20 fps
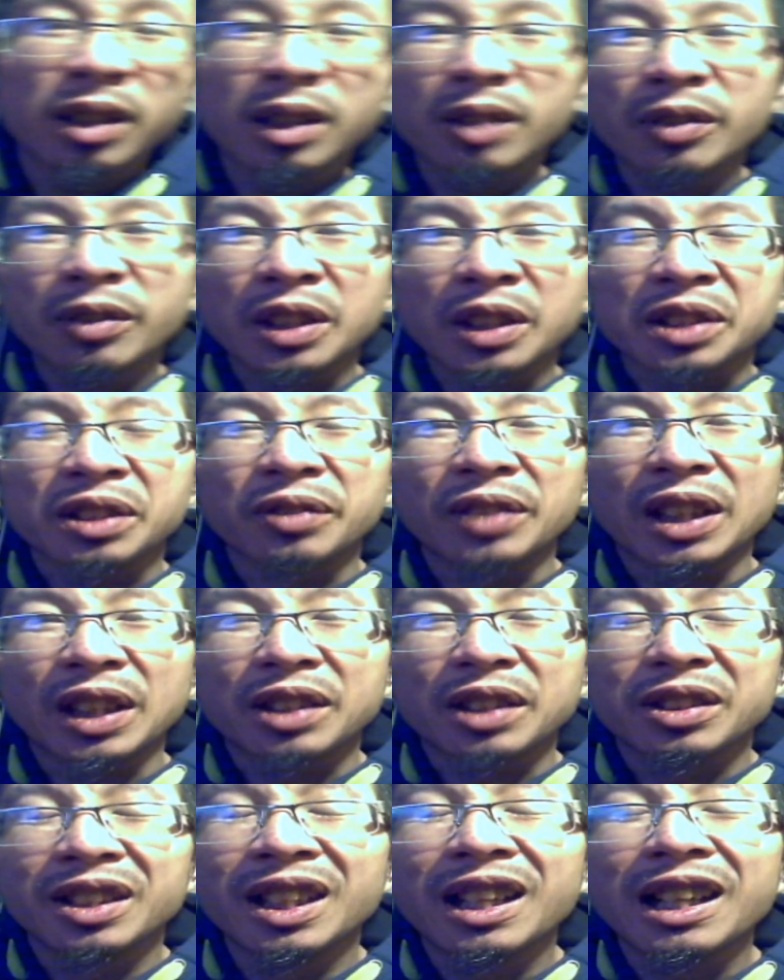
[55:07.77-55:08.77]
Thanks,
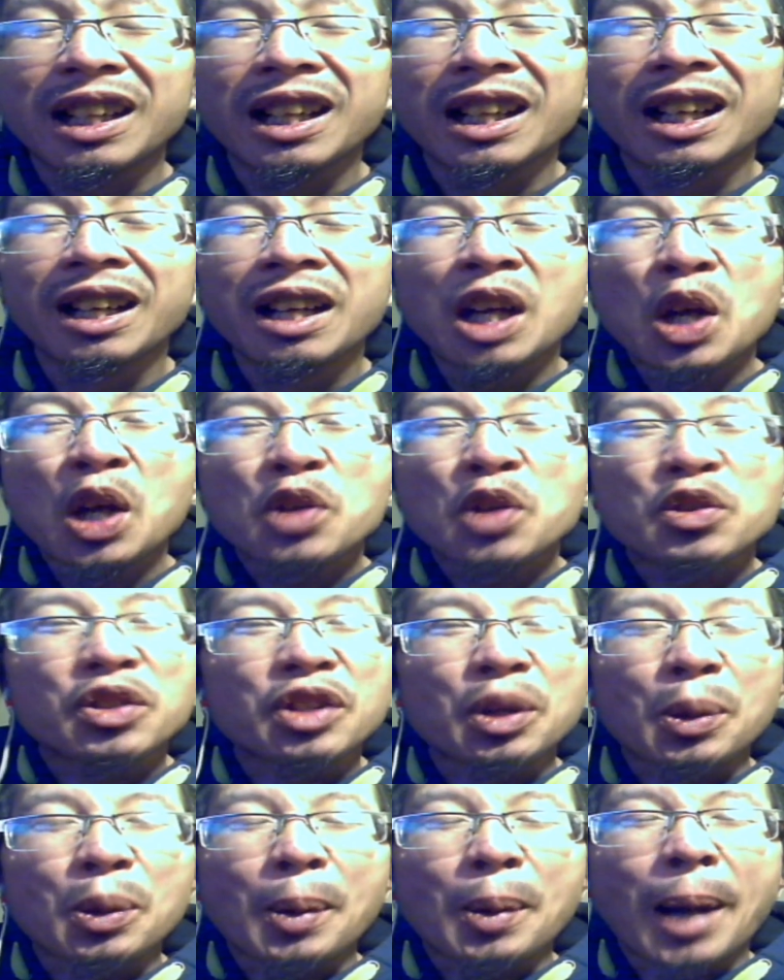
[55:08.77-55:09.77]
Nathaniel.
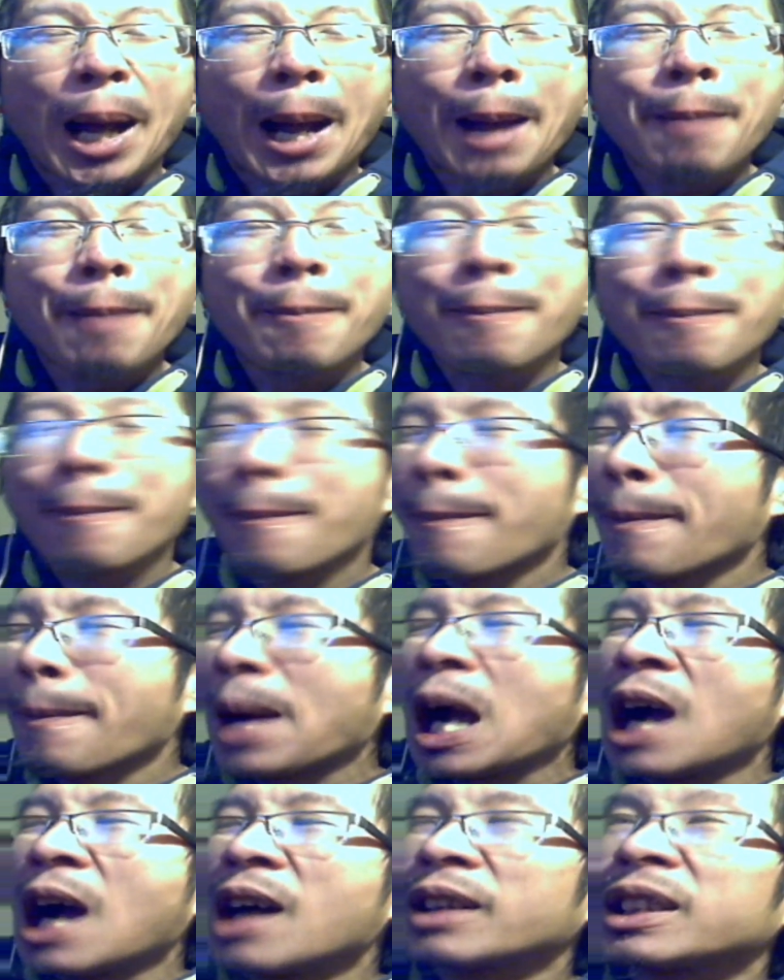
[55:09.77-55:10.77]
So,
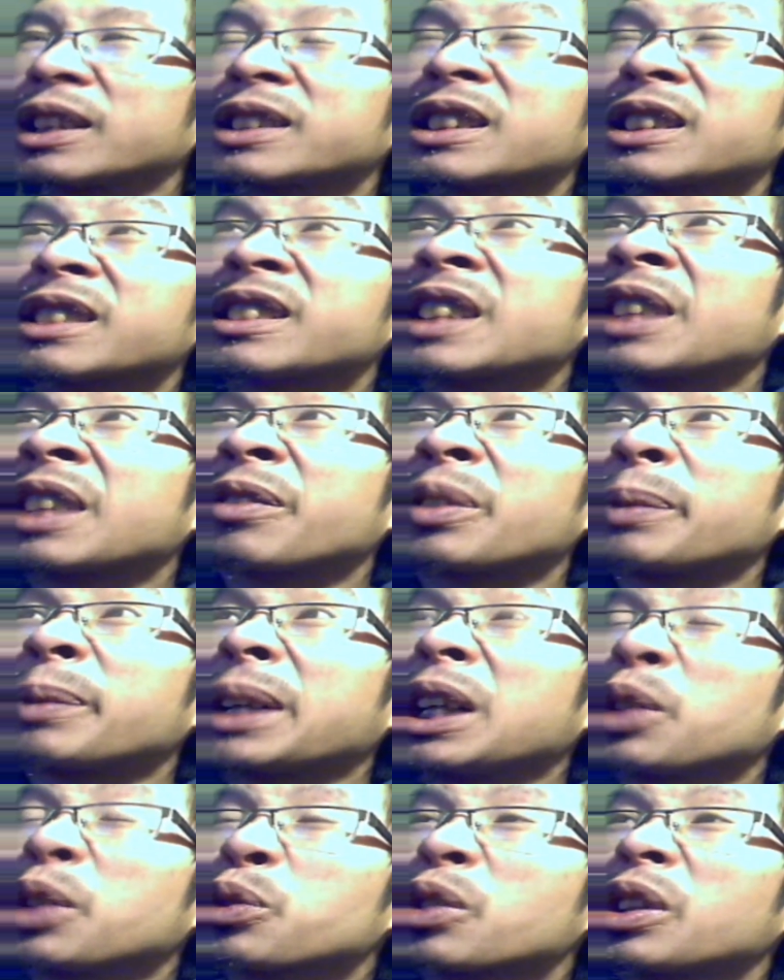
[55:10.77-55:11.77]
I guess it's time for my
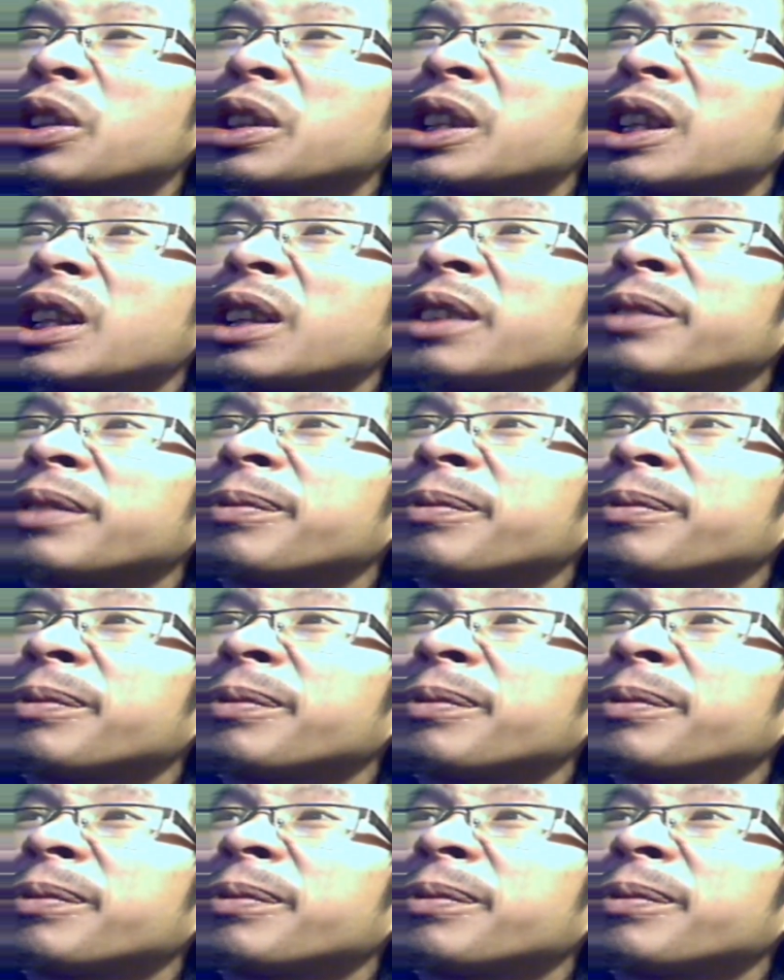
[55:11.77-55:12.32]
outro here.